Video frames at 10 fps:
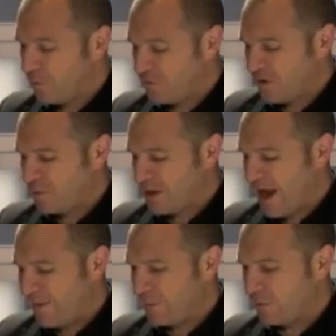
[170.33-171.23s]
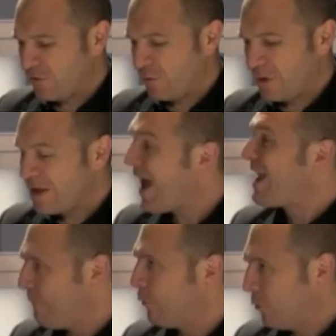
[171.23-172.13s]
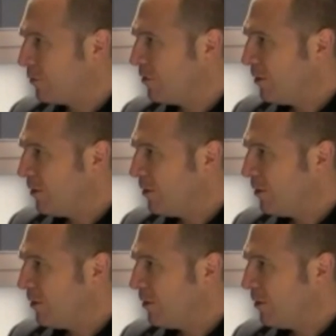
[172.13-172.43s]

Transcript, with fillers: was to be able to enable